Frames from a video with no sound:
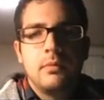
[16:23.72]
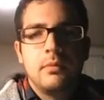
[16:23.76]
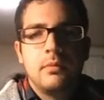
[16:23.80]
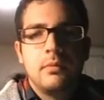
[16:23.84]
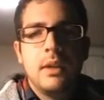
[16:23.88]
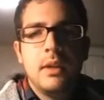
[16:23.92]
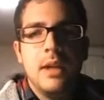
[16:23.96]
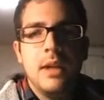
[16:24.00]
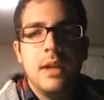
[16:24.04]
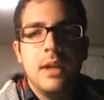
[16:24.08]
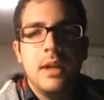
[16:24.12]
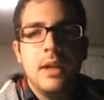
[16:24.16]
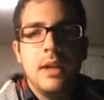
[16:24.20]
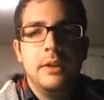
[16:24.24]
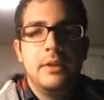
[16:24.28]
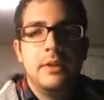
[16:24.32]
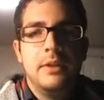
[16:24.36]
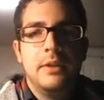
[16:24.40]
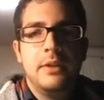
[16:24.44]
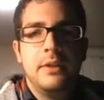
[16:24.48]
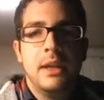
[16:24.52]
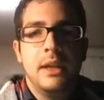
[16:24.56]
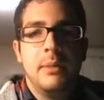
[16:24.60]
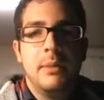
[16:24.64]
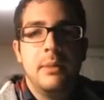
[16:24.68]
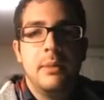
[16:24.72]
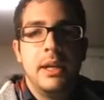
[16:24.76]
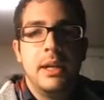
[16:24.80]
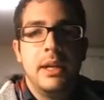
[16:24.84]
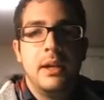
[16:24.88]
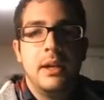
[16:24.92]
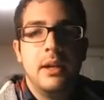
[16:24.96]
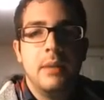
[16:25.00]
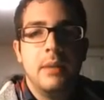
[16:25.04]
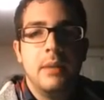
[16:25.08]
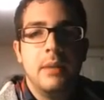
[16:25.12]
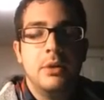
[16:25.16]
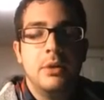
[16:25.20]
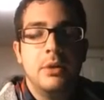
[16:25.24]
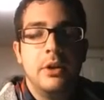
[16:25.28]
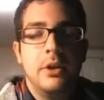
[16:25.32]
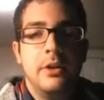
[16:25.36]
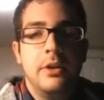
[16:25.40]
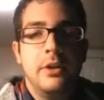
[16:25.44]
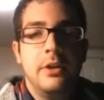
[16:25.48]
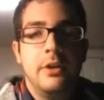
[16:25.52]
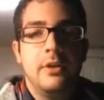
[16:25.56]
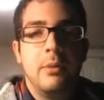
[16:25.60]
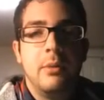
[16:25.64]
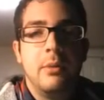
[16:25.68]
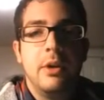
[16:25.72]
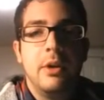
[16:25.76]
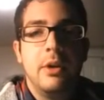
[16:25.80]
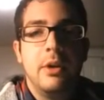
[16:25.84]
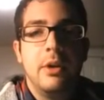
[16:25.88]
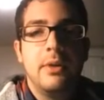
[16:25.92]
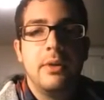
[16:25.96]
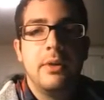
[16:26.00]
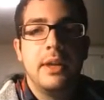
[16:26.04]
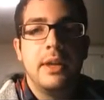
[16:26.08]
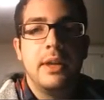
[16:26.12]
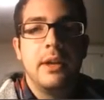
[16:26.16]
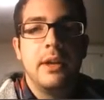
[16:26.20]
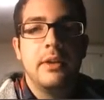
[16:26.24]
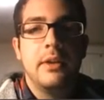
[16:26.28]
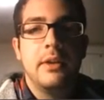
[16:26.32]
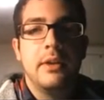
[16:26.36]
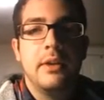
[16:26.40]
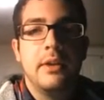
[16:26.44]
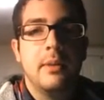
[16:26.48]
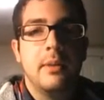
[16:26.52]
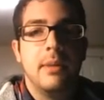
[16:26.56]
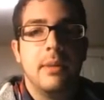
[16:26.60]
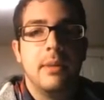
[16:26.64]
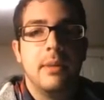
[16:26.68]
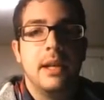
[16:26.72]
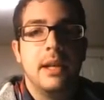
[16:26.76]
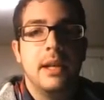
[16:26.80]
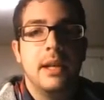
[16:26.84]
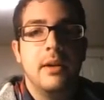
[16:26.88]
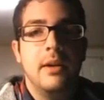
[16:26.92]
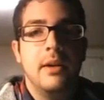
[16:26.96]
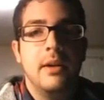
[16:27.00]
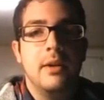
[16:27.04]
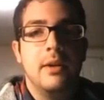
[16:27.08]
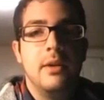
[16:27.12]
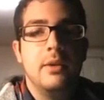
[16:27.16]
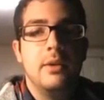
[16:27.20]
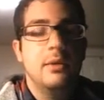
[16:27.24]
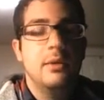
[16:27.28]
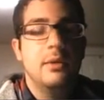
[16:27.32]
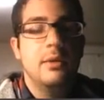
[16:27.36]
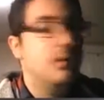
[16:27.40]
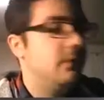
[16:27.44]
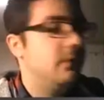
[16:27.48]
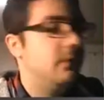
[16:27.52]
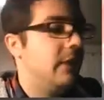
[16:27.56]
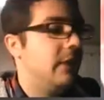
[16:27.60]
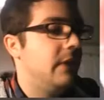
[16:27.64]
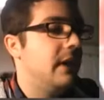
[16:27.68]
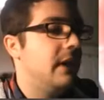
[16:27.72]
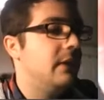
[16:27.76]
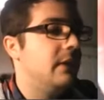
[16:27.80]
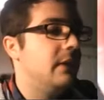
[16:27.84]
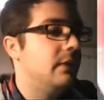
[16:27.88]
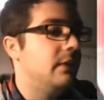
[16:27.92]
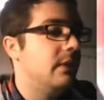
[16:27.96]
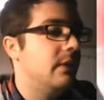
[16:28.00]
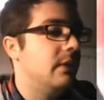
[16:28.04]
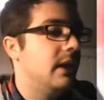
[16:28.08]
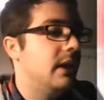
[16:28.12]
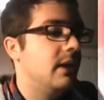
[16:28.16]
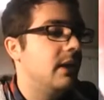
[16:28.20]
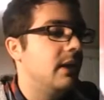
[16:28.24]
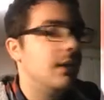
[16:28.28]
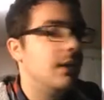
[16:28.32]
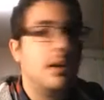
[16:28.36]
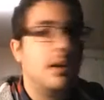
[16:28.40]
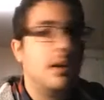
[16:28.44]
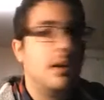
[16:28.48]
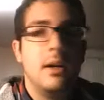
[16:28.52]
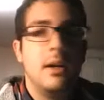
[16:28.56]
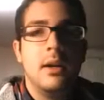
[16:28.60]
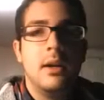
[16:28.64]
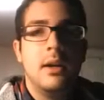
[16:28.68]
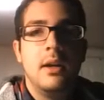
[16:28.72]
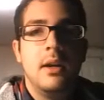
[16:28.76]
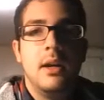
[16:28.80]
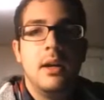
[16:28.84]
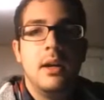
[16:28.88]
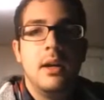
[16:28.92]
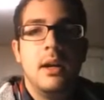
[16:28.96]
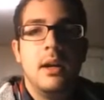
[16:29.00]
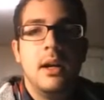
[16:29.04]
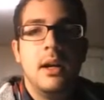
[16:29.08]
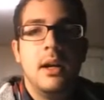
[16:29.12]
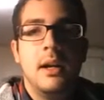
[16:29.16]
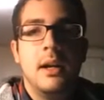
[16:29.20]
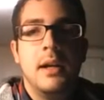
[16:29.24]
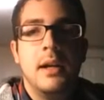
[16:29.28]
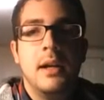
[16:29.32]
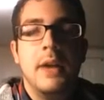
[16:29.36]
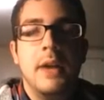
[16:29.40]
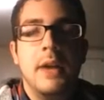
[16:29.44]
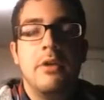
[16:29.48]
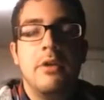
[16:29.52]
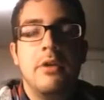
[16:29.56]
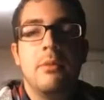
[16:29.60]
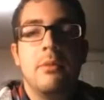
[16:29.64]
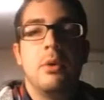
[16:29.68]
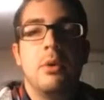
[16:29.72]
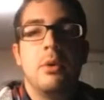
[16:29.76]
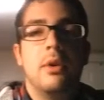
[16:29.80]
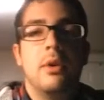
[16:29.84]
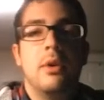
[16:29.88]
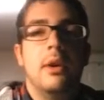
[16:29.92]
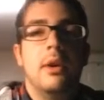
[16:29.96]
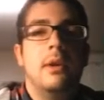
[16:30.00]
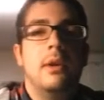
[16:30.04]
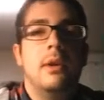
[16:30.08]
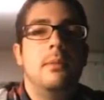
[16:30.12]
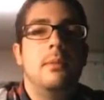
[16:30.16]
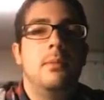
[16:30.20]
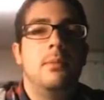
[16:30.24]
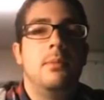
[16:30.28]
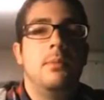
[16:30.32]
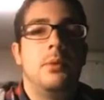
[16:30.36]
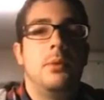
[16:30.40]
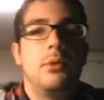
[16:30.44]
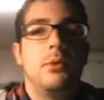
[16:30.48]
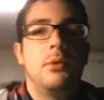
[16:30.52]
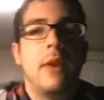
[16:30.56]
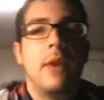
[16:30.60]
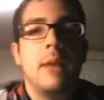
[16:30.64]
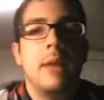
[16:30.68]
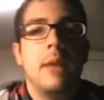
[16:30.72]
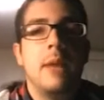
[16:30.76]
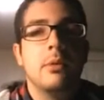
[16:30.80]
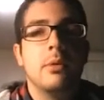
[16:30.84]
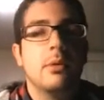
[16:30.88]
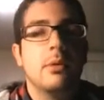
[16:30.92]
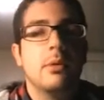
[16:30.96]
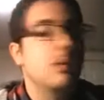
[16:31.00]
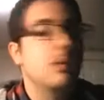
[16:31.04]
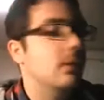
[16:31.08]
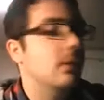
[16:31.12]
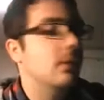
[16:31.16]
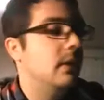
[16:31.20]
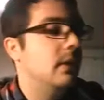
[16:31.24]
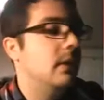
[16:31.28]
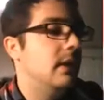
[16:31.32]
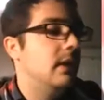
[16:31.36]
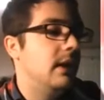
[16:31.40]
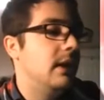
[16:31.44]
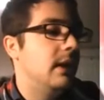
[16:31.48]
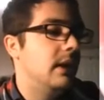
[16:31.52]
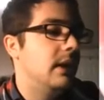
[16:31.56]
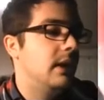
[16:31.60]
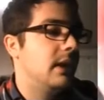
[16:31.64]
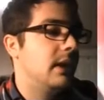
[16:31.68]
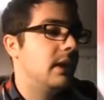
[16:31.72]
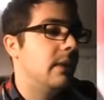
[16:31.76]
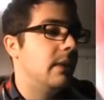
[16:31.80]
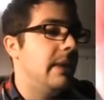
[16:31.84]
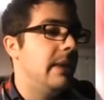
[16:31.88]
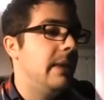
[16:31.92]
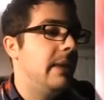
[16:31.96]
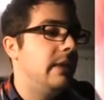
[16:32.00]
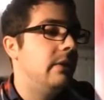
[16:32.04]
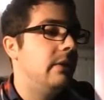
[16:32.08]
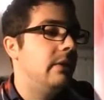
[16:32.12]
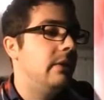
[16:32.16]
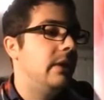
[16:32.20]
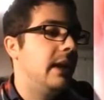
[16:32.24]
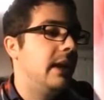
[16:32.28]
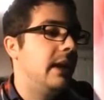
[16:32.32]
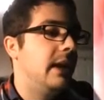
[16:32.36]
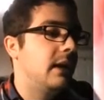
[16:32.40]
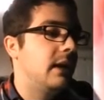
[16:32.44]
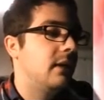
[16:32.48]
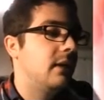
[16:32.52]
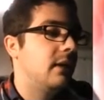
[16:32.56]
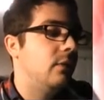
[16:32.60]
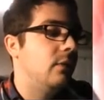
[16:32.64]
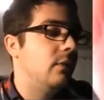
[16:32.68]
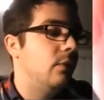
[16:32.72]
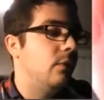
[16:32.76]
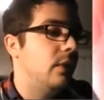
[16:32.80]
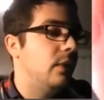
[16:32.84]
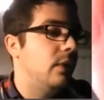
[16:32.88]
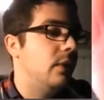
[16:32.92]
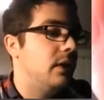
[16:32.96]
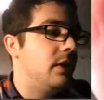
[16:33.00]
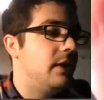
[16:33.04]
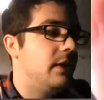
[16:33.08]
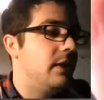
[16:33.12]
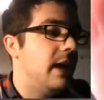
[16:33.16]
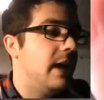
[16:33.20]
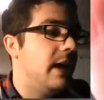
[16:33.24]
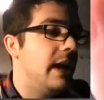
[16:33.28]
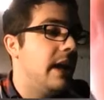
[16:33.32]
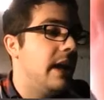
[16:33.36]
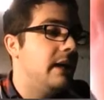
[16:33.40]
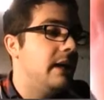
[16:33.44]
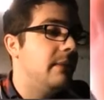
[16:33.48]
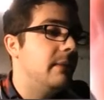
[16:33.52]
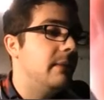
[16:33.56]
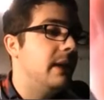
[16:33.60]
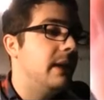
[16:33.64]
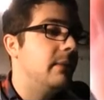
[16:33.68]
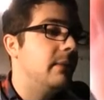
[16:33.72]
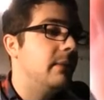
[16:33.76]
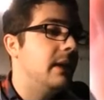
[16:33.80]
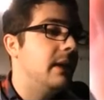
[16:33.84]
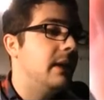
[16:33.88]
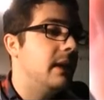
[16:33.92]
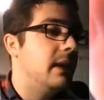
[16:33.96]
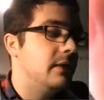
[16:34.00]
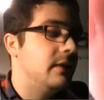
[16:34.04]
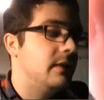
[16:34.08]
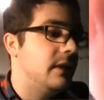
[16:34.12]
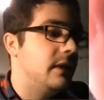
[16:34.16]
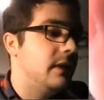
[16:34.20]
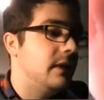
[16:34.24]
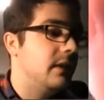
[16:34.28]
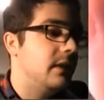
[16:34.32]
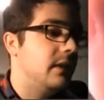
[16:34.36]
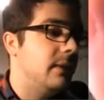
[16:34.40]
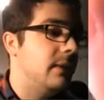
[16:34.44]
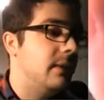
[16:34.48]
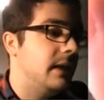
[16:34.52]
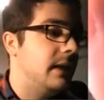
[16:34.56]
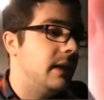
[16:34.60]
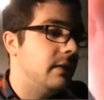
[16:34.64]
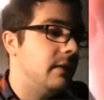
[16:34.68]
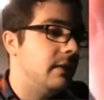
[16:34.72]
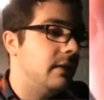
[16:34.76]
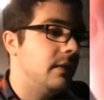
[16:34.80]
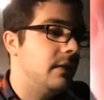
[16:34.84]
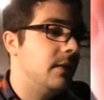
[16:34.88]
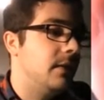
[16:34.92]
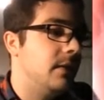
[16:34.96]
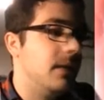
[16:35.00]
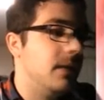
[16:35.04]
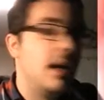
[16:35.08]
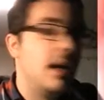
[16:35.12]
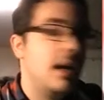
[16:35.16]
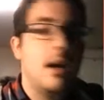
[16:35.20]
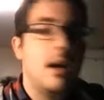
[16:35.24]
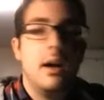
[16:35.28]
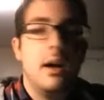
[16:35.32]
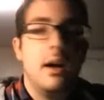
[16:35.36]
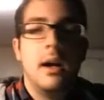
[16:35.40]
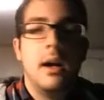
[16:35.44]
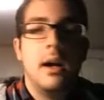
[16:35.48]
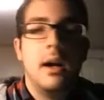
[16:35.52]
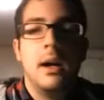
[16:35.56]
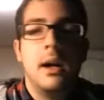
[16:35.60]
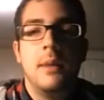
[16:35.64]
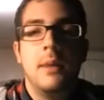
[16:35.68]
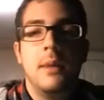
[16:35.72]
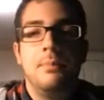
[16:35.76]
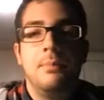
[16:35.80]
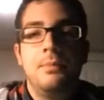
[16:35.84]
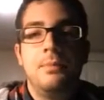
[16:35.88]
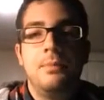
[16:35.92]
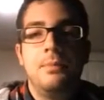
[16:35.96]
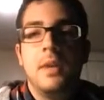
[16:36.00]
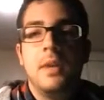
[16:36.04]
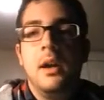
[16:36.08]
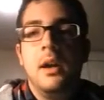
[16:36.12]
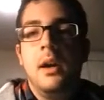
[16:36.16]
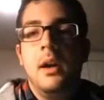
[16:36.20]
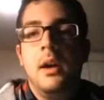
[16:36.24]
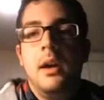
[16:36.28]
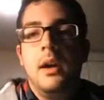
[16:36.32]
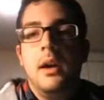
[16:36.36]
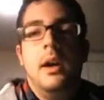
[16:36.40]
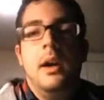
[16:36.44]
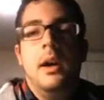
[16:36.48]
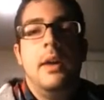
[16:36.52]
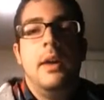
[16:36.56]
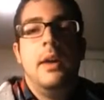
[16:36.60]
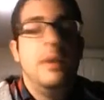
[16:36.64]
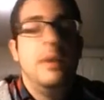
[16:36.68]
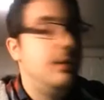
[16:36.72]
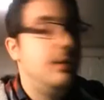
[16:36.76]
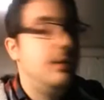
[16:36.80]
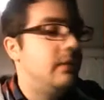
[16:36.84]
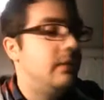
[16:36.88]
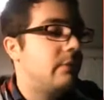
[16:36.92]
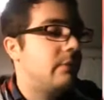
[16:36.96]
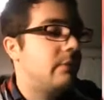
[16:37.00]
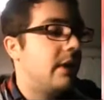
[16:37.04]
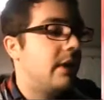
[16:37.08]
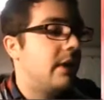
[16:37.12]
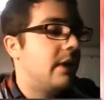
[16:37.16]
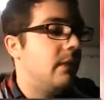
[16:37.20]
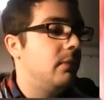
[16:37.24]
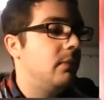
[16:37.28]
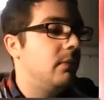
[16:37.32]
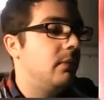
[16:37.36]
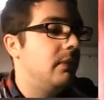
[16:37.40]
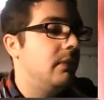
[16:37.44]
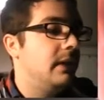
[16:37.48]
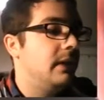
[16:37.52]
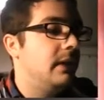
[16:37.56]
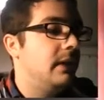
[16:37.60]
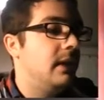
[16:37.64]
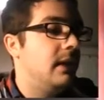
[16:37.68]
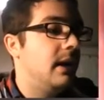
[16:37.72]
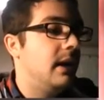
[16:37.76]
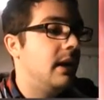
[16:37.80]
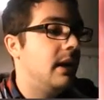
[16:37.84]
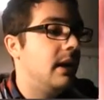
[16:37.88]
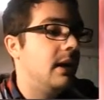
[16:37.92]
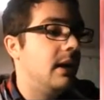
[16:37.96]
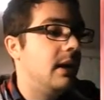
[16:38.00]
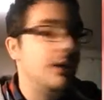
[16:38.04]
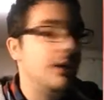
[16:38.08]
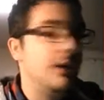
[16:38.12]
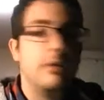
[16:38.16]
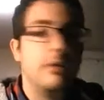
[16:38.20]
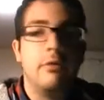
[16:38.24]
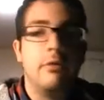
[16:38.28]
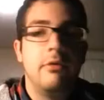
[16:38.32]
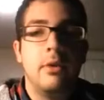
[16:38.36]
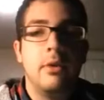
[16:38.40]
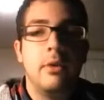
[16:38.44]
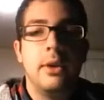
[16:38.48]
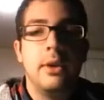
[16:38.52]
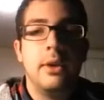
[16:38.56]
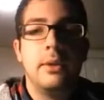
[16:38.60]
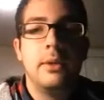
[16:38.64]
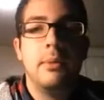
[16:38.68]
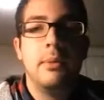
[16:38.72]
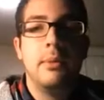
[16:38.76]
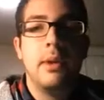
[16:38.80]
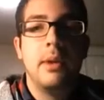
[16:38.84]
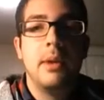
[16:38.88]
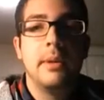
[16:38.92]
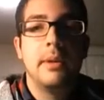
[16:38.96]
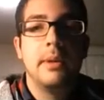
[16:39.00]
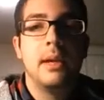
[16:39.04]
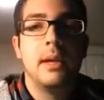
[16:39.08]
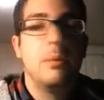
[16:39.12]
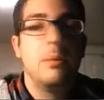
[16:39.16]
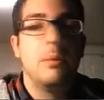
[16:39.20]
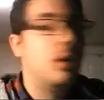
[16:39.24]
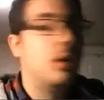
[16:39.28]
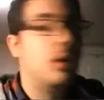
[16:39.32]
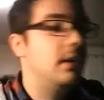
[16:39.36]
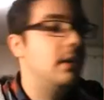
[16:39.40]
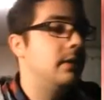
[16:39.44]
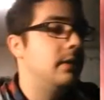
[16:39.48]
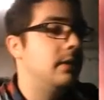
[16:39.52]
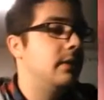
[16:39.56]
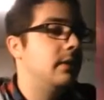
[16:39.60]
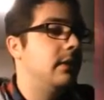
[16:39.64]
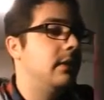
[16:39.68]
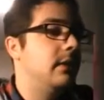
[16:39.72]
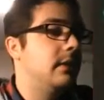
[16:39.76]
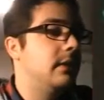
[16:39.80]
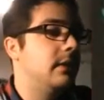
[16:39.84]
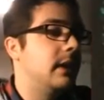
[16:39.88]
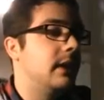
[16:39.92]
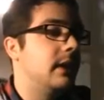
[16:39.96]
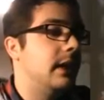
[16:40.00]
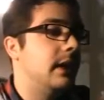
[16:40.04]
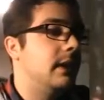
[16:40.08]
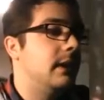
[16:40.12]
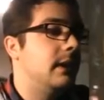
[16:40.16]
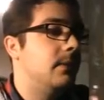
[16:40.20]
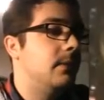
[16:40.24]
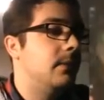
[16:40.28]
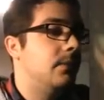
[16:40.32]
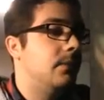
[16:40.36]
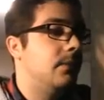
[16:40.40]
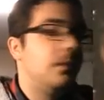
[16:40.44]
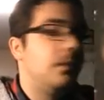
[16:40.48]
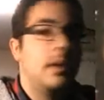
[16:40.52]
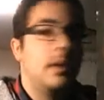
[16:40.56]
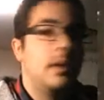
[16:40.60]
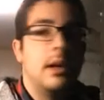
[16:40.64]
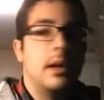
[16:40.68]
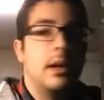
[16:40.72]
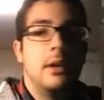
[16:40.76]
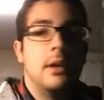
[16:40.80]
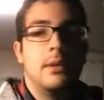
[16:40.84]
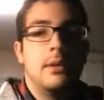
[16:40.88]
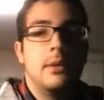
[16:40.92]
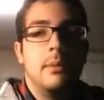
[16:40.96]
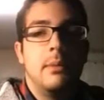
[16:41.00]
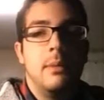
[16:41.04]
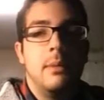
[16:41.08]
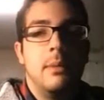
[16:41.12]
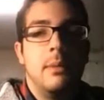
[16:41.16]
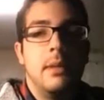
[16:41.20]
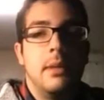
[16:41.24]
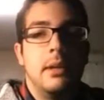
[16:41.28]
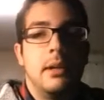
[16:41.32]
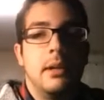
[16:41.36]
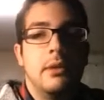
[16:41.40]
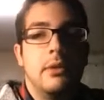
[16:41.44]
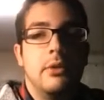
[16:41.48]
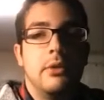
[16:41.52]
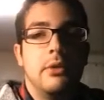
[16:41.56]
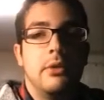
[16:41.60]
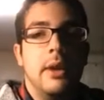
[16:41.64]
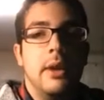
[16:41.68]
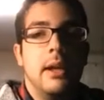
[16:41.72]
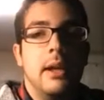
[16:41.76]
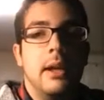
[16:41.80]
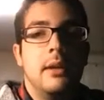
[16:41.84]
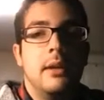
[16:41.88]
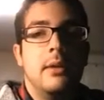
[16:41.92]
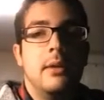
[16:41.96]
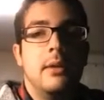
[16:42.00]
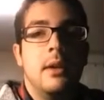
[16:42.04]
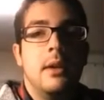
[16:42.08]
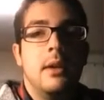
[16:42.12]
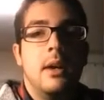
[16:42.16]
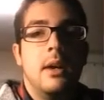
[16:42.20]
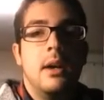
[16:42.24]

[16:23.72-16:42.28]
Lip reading: At least in limited. I'm sure somewhere out there's somebody who's trying to do an Aetherborn tribal commander deck with Yahenni maybe as the commander. And this is probably, as a foil, they're probably going to want this guy, so it might be a good trade.